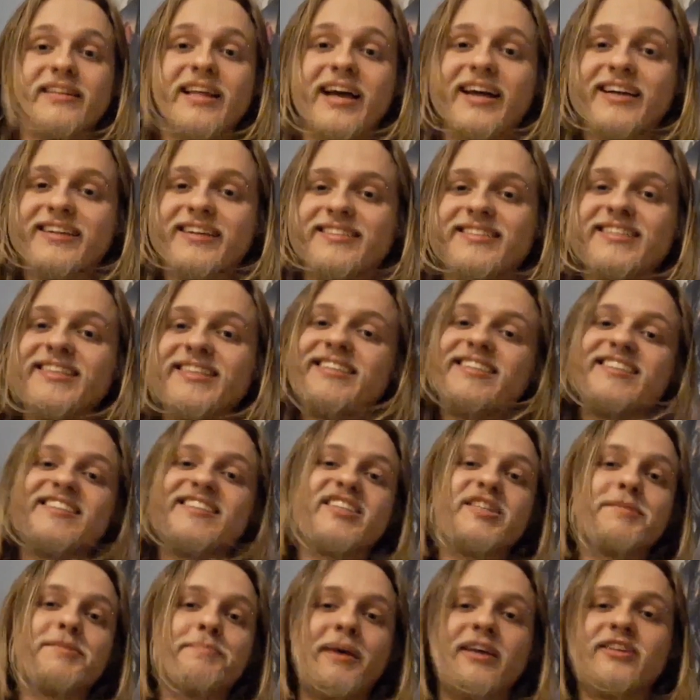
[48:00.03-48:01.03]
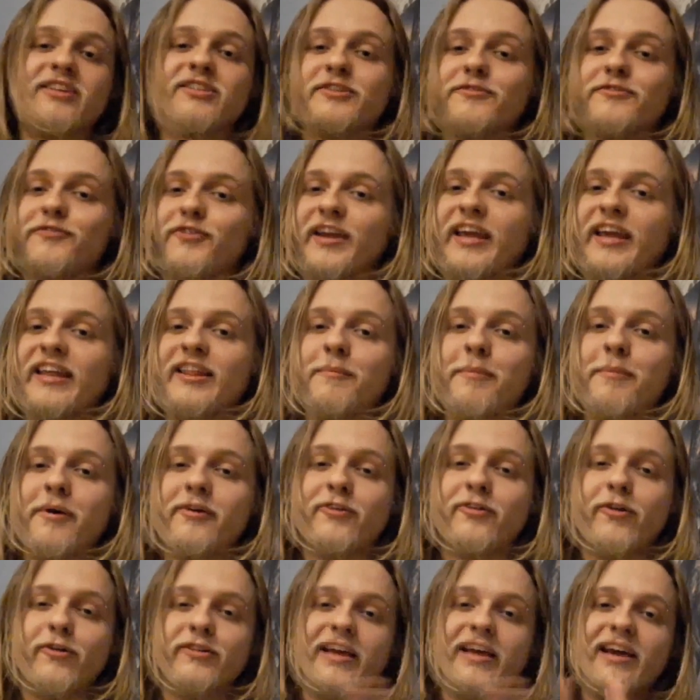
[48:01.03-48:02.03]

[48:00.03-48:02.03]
that because this is the space to forget about all